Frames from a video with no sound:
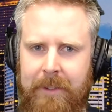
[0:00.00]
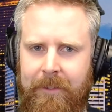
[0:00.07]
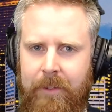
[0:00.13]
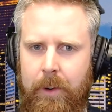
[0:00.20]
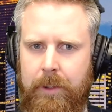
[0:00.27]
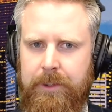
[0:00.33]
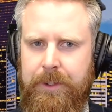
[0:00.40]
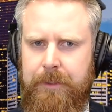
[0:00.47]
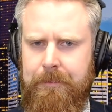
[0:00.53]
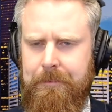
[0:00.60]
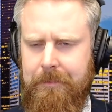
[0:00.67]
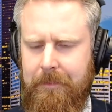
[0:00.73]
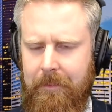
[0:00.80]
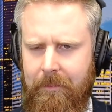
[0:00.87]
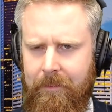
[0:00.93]
has been forced
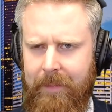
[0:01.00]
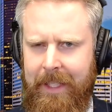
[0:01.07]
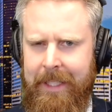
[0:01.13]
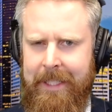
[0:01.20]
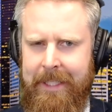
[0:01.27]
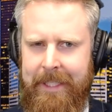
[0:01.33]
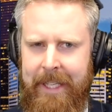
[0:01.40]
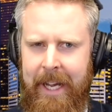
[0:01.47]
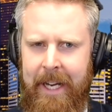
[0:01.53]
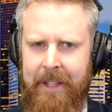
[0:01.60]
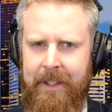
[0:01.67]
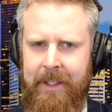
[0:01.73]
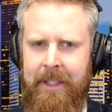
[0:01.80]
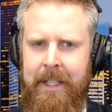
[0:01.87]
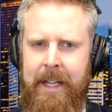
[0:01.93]
in
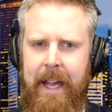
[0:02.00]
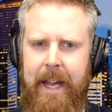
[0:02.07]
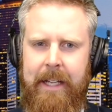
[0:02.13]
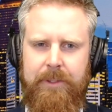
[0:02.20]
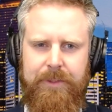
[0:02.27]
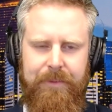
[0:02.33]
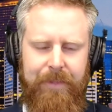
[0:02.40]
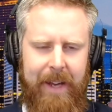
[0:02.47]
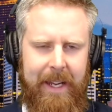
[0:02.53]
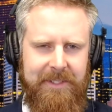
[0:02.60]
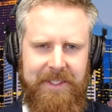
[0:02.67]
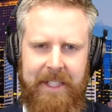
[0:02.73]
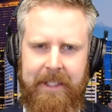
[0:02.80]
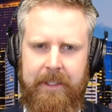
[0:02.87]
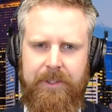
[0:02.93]
Canada. And it's
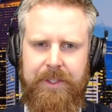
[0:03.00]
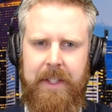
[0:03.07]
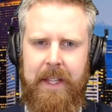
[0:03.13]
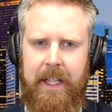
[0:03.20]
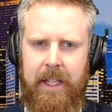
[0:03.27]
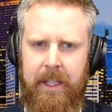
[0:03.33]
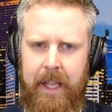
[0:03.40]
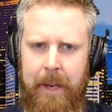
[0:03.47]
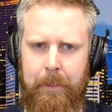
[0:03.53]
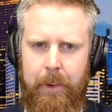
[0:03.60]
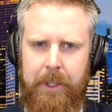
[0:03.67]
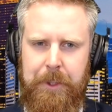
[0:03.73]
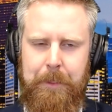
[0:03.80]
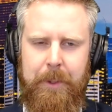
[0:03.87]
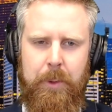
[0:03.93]
fascinating to see the
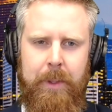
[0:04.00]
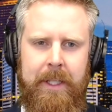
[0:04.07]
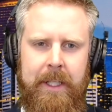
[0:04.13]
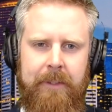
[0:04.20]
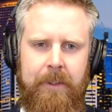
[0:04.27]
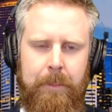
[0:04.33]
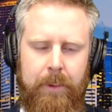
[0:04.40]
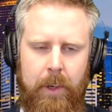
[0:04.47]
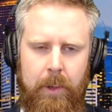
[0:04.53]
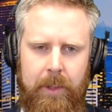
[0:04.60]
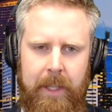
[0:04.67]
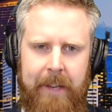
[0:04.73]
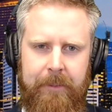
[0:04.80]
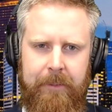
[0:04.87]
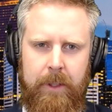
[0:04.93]
collaboration between different
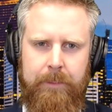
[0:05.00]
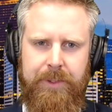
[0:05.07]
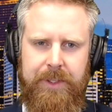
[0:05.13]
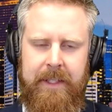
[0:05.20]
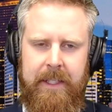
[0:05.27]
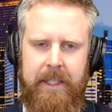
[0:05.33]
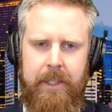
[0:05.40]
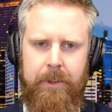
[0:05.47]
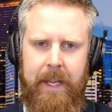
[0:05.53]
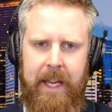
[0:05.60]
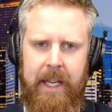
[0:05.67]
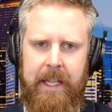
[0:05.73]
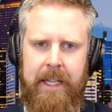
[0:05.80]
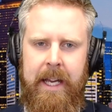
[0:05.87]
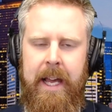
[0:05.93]
pro-life groups in the
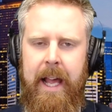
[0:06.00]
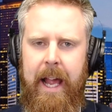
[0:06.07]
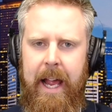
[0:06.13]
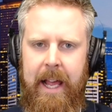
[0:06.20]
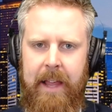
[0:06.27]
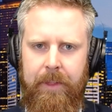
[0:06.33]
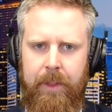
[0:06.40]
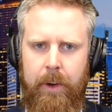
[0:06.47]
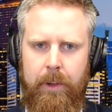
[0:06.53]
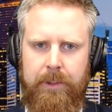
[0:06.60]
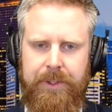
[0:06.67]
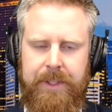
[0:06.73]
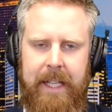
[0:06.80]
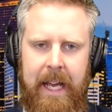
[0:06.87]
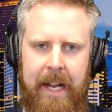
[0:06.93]
UK and
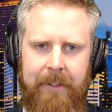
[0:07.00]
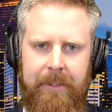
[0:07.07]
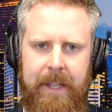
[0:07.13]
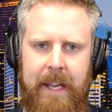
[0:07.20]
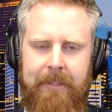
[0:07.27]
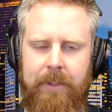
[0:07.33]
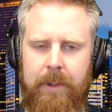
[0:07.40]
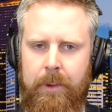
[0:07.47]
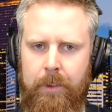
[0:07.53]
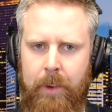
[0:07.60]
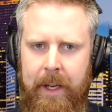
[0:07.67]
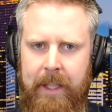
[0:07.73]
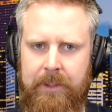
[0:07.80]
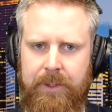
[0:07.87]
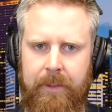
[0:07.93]
those that advocate for the
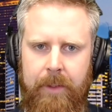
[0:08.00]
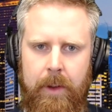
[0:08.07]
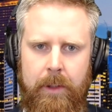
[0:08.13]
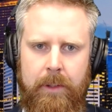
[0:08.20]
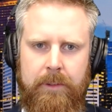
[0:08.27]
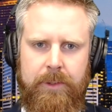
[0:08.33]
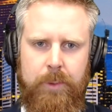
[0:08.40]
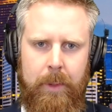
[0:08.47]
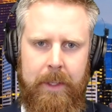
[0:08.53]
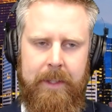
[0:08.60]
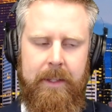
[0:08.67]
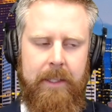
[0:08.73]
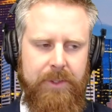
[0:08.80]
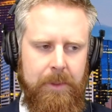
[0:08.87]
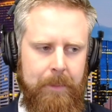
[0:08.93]
rights of those
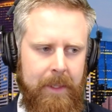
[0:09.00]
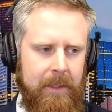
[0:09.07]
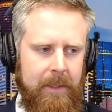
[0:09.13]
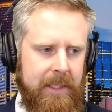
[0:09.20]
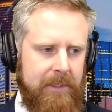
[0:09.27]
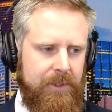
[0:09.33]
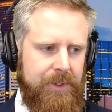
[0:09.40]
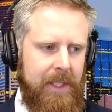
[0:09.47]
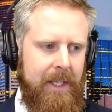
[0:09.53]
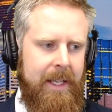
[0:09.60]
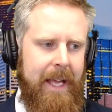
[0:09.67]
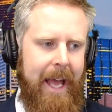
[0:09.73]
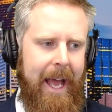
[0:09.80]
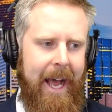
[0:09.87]
with disabilities.